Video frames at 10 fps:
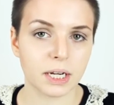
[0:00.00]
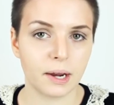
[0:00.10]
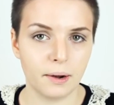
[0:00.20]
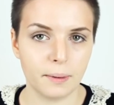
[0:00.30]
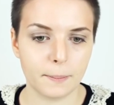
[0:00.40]
to
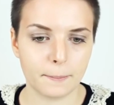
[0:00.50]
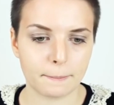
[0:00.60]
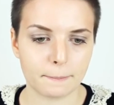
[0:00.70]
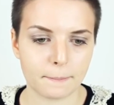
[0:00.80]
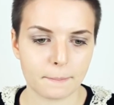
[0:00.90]
cut,
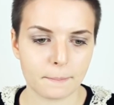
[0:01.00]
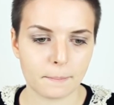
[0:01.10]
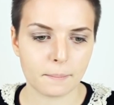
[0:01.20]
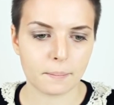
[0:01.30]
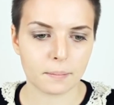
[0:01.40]

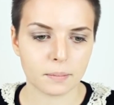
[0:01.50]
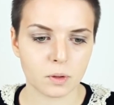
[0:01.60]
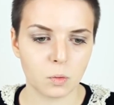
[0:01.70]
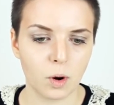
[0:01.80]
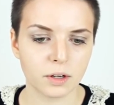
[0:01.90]

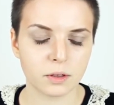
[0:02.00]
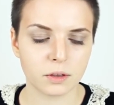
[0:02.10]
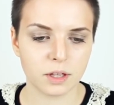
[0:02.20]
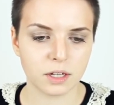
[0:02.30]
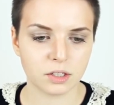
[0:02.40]
one of the
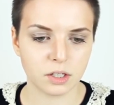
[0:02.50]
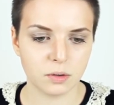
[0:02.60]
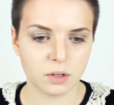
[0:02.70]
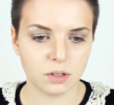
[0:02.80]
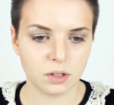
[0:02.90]
things that
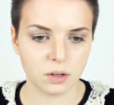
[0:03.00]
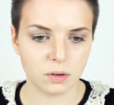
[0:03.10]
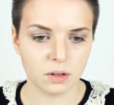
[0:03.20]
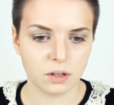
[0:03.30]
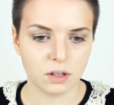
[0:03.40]
you can do